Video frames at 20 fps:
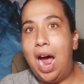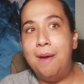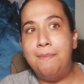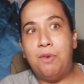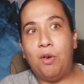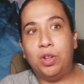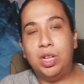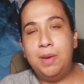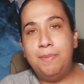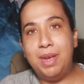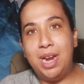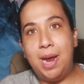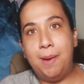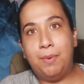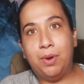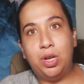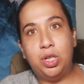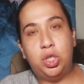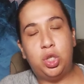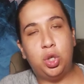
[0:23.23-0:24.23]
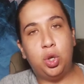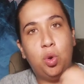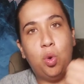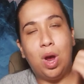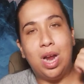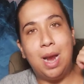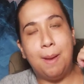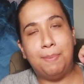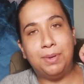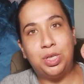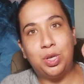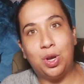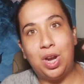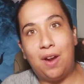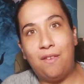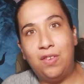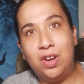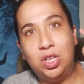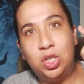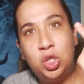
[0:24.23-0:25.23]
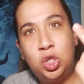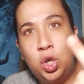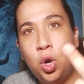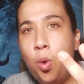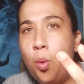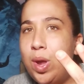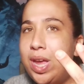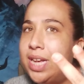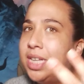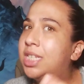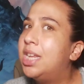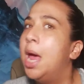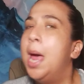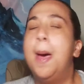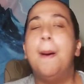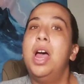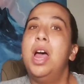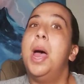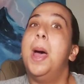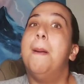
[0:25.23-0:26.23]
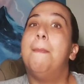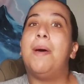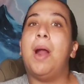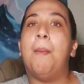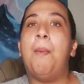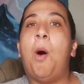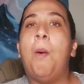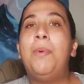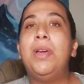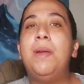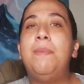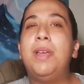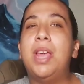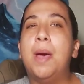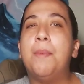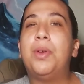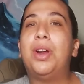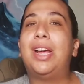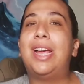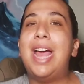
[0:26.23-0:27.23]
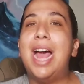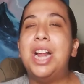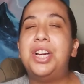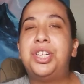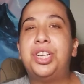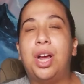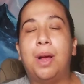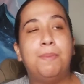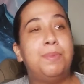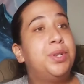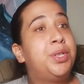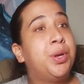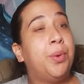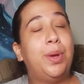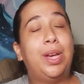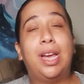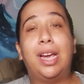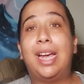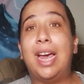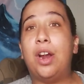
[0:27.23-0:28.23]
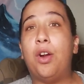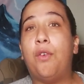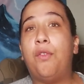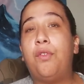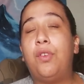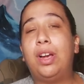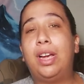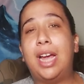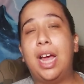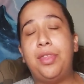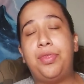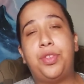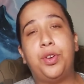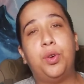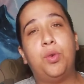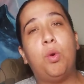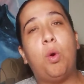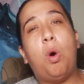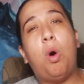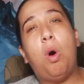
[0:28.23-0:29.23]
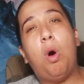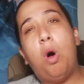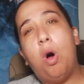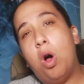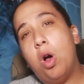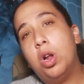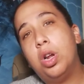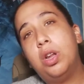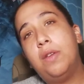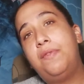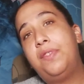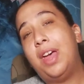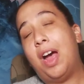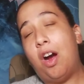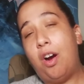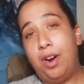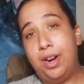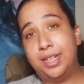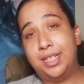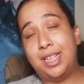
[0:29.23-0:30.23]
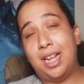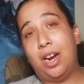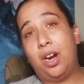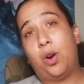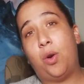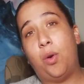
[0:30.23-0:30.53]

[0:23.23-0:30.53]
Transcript: I've only been able to do an episode every 2 weeks, but I'm hoping to be able to catch up so we can get through all of the artists that are